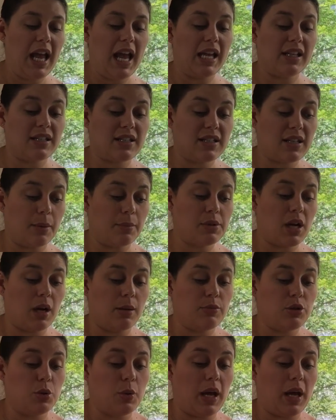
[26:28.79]
And
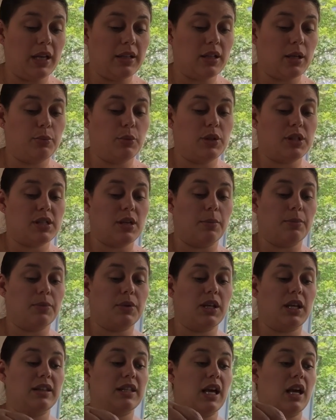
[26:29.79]
sometimes you end up with
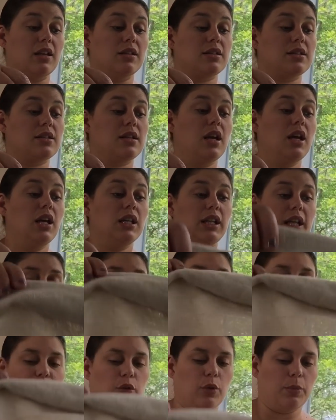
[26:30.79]
something that's like,
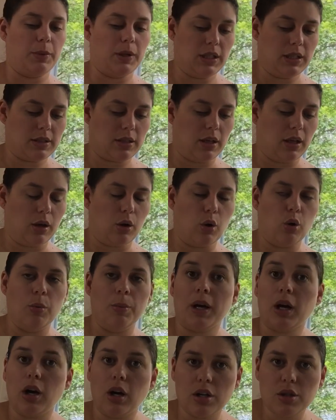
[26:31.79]
everybody's like, oh
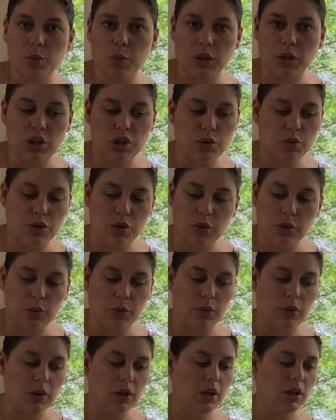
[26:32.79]
my gosh, what did you do?